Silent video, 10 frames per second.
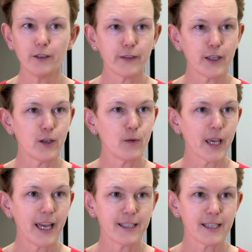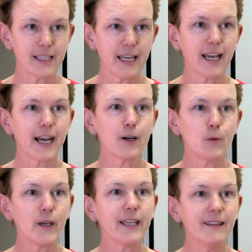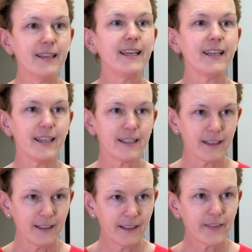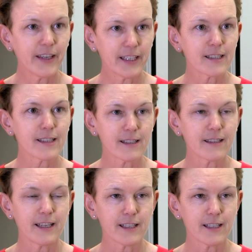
over the UK to see how we lead this